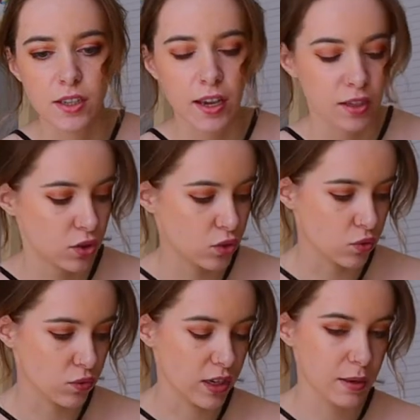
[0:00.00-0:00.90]

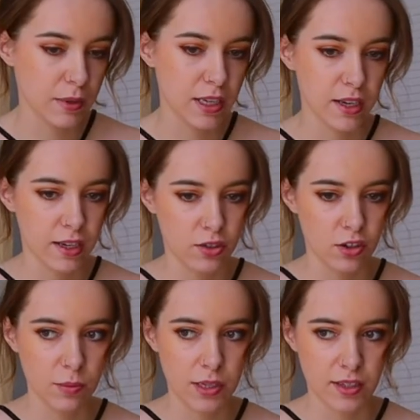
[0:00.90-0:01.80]
extremely,
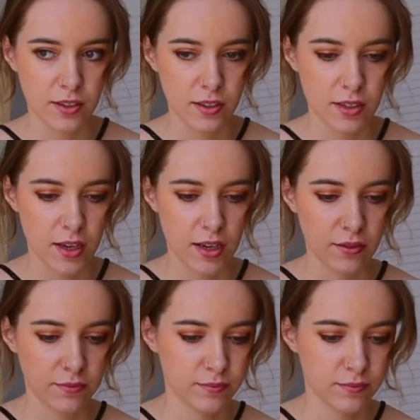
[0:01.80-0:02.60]
extremely exciting.